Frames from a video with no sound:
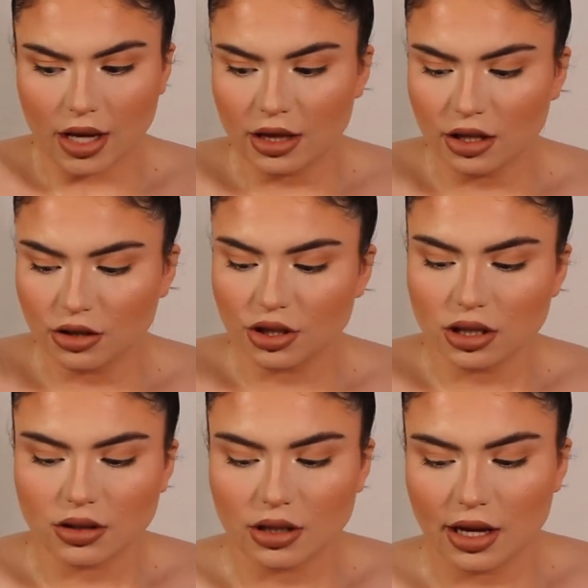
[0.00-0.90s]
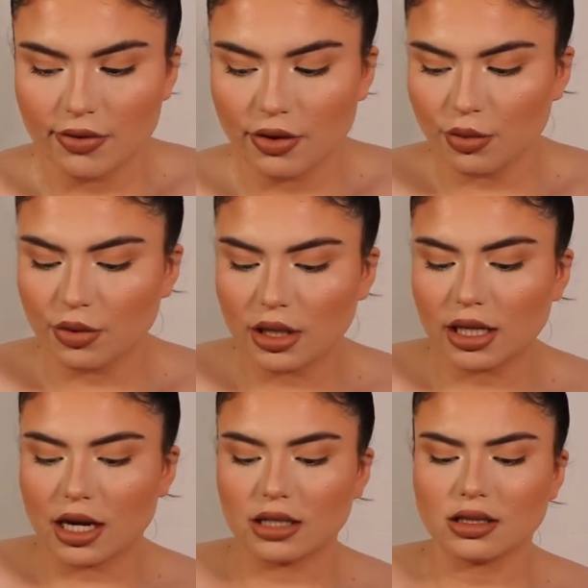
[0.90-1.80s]
And they're just, they feel really
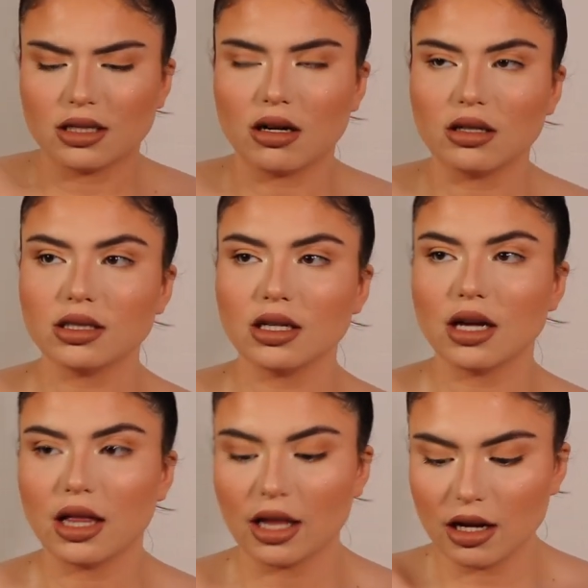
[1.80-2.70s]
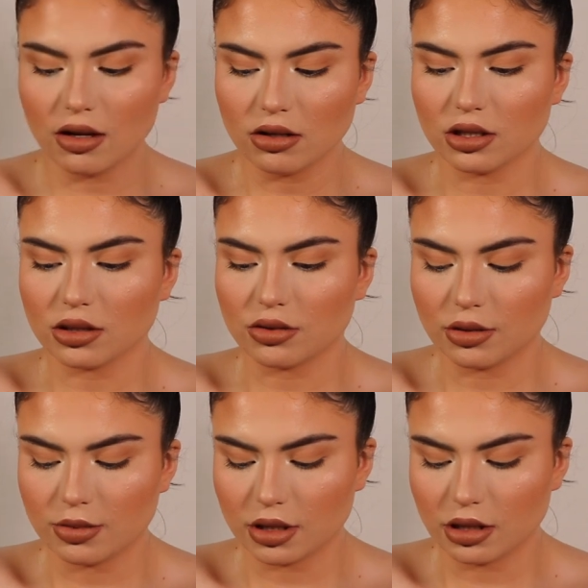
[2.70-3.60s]
nice. And honestly, I like how drugstore
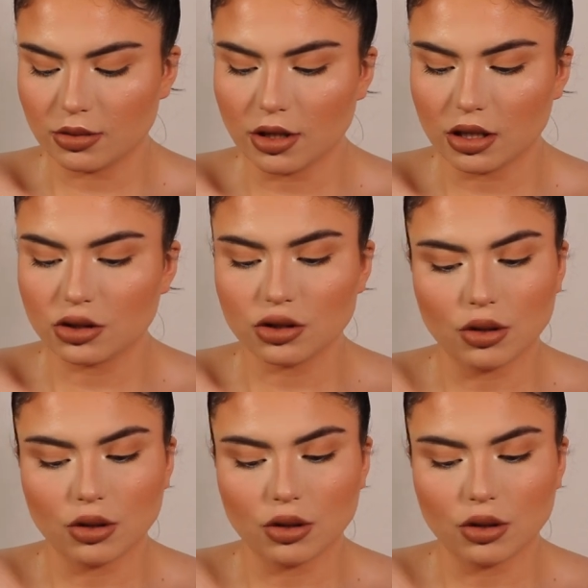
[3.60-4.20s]
lipsticks smell. It's